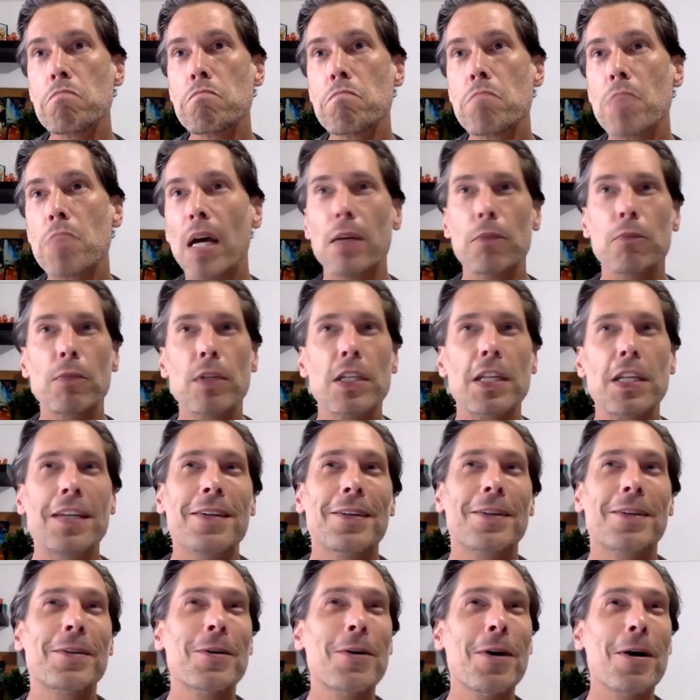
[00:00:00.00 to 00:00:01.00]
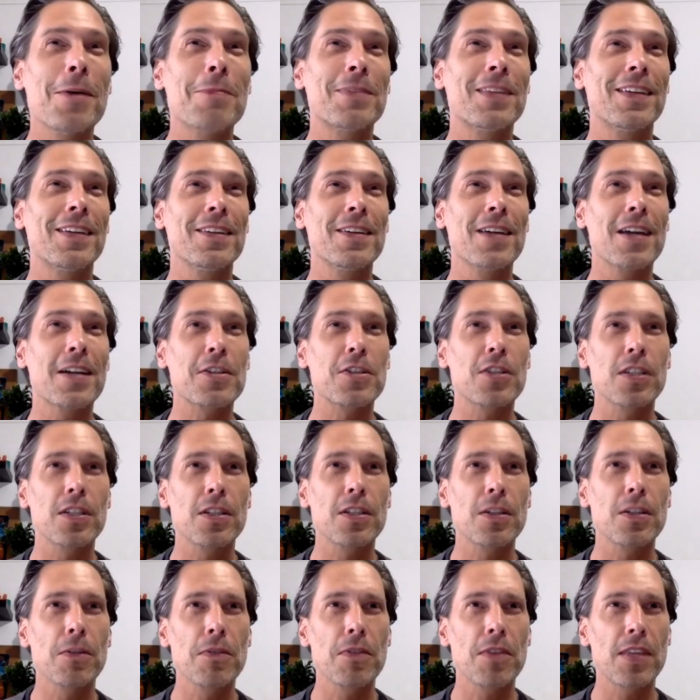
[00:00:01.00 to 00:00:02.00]
when you grow up there, you actually
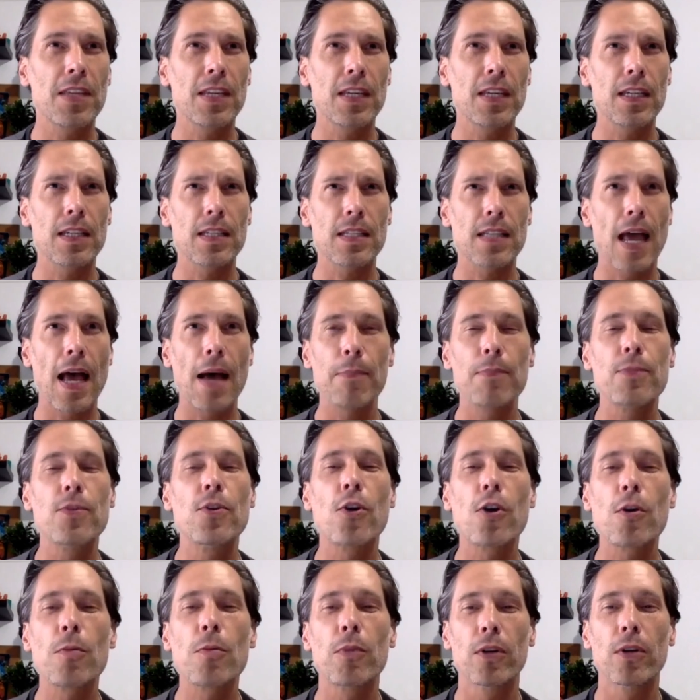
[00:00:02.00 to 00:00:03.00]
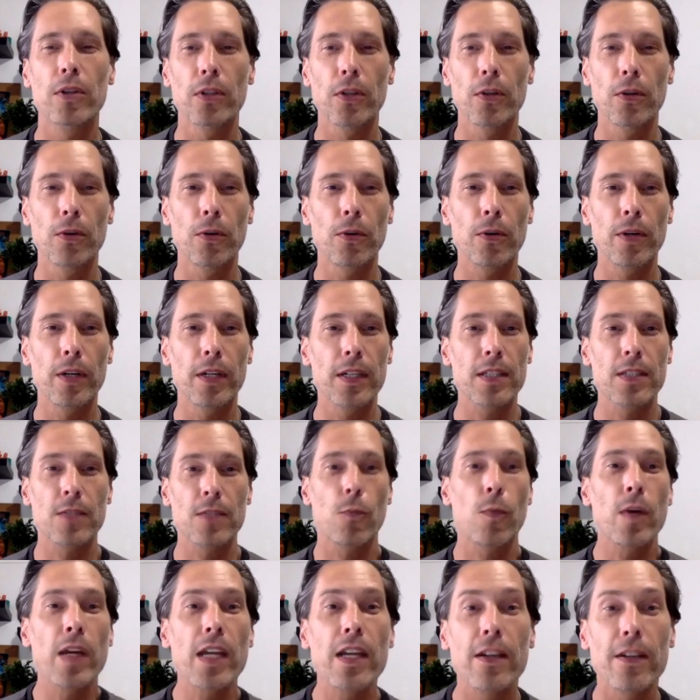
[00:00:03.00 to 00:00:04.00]
don't think it's abnormal or it's
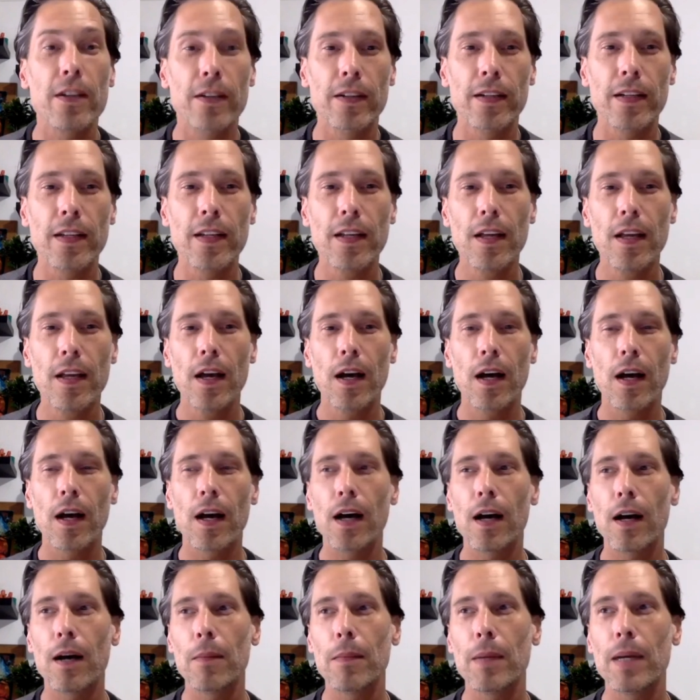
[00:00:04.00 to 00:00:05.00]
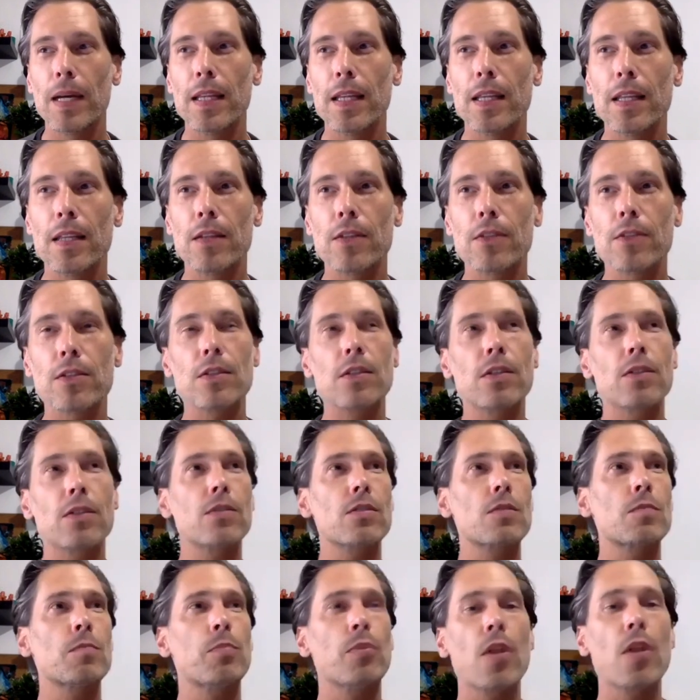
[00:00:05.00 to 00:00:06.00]
weird. And then
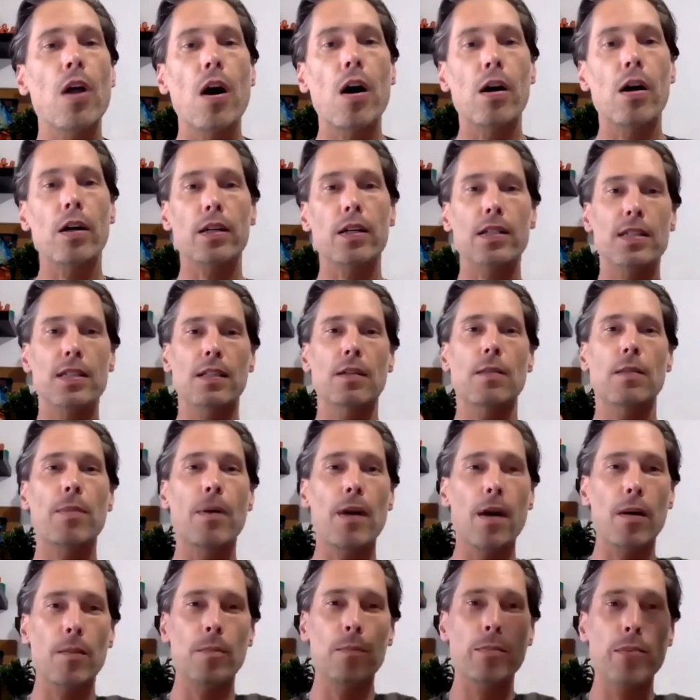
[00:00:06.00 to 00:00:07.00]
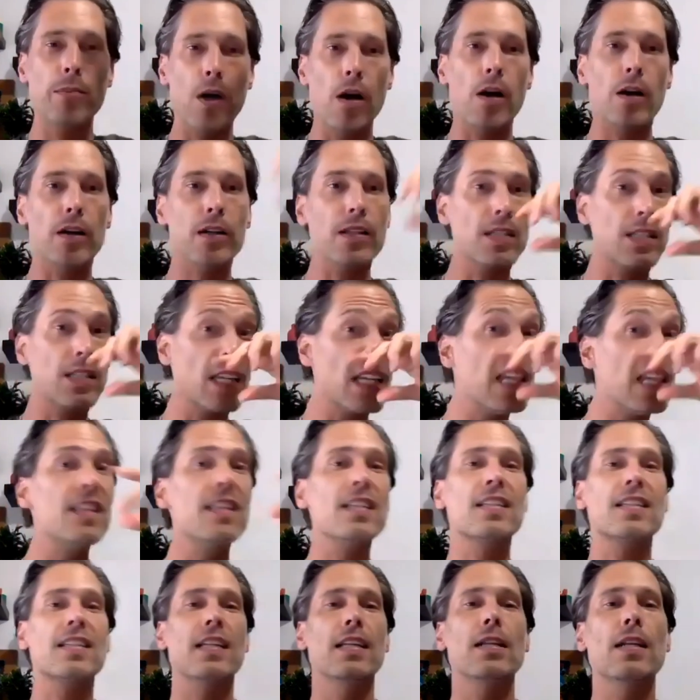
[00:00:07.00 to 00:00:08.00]
there's blocks upon blocks in the
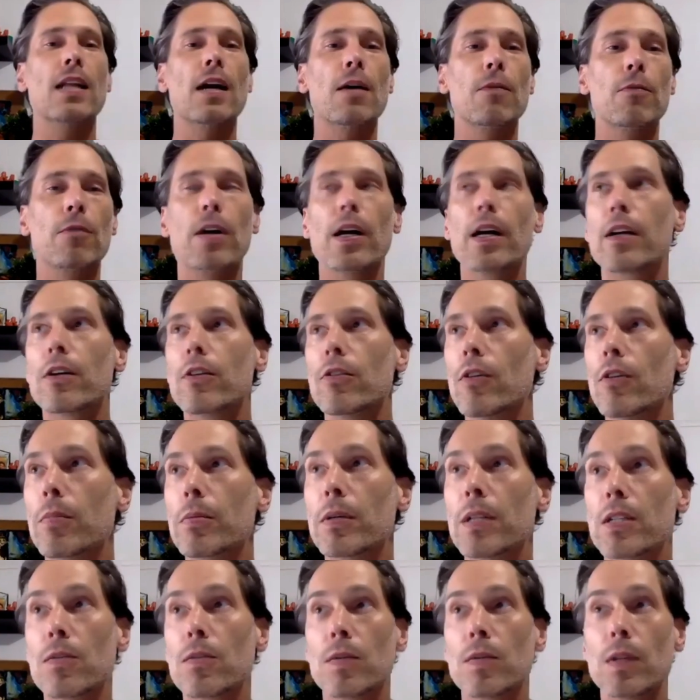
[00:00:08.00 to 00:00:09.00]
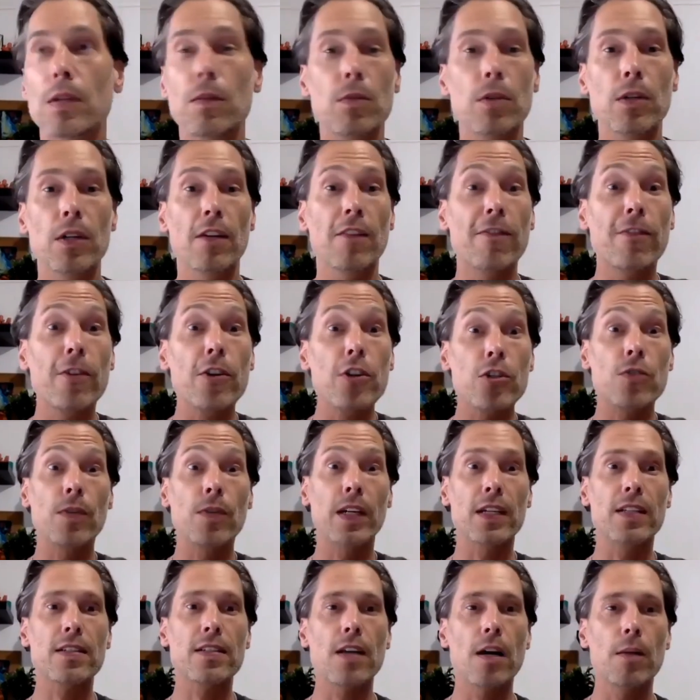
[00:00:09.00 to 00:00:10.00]
city, not where I grew up, because we were in a first
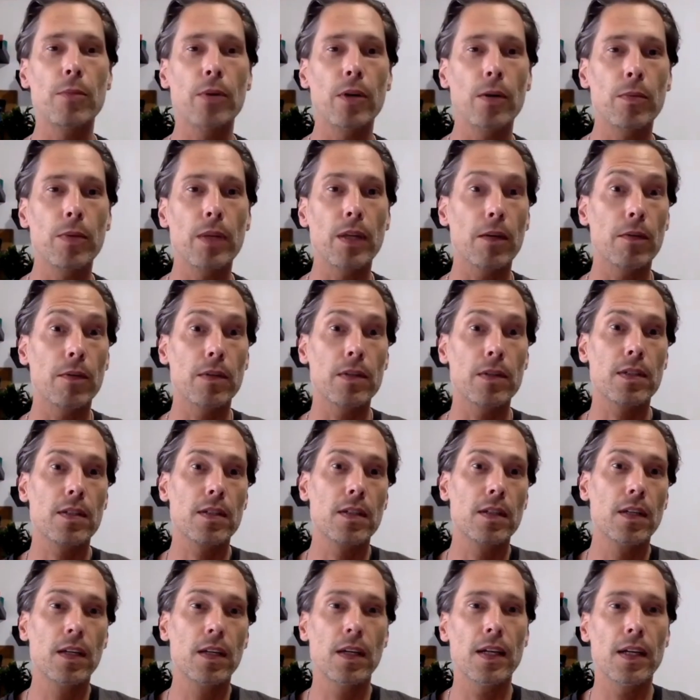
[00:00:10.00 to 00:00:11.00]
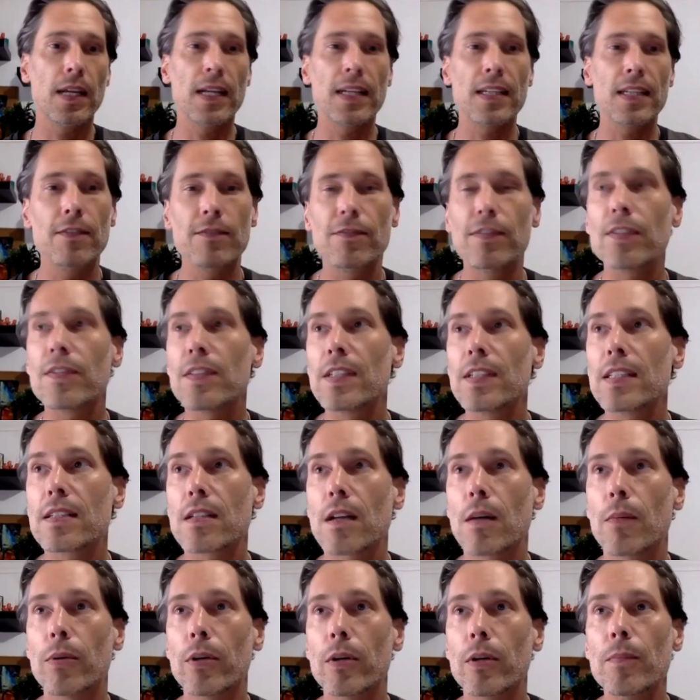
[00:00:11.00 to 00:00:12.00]
ring suburb. That was 1950s
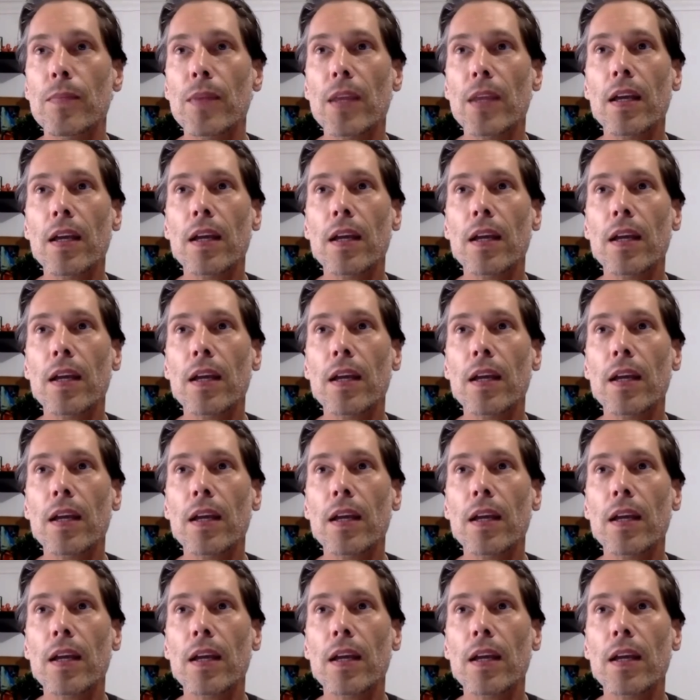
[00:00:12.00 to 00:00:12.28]
suburb.